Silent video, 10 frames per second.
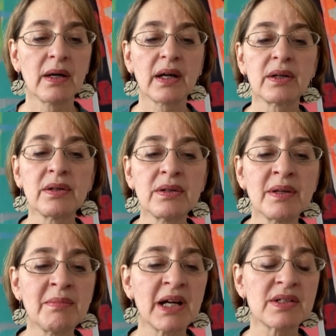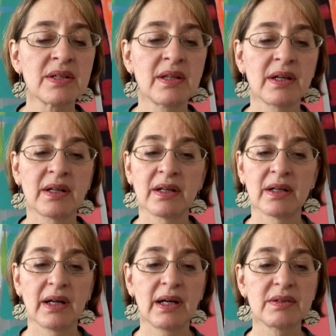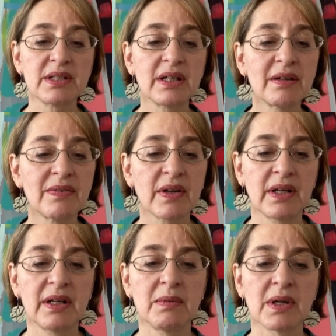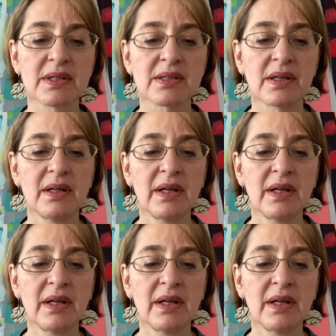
I couldn't imagine then how terrified he was,